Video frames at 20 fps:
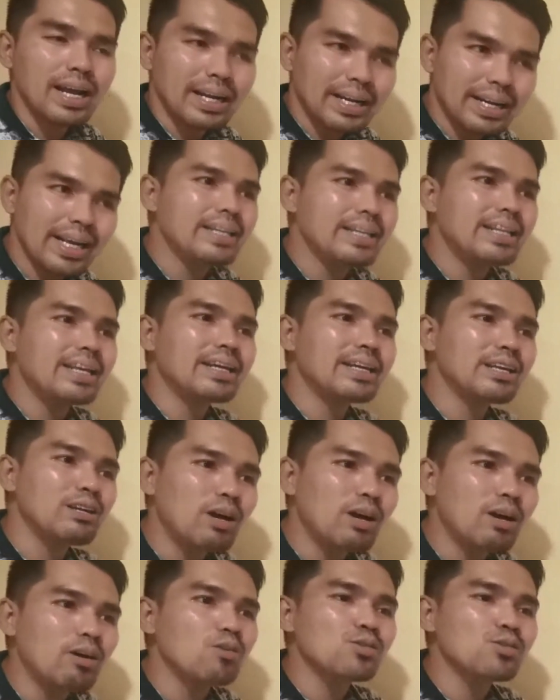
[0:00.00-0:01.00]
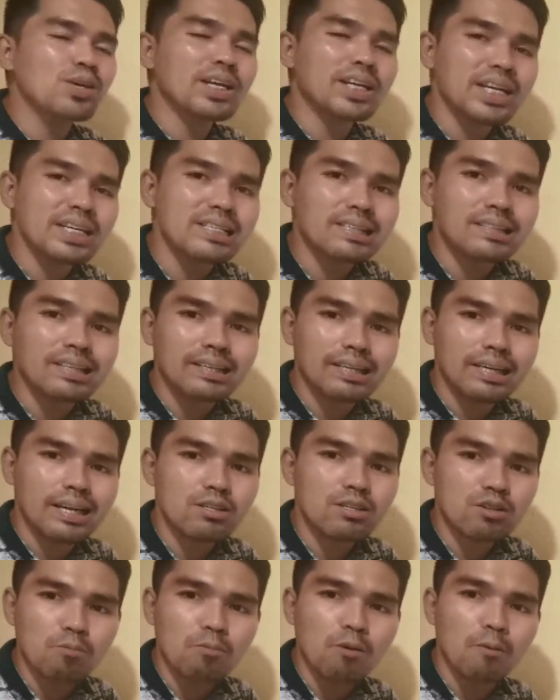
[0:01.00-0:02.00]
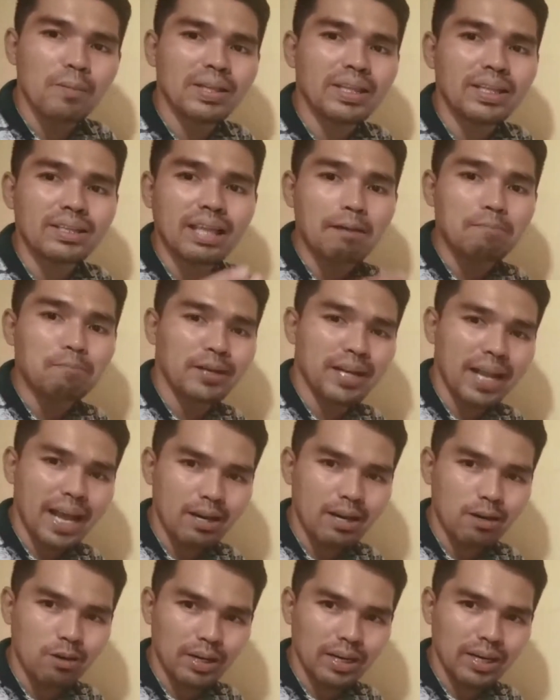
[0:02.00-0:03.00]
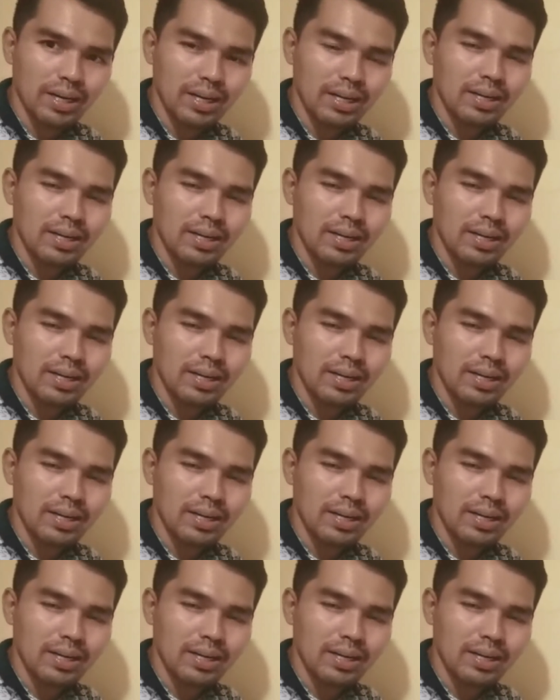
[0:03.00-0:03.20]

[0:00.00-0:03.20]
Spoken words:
then you are also increasing the risk of committing type 1 error.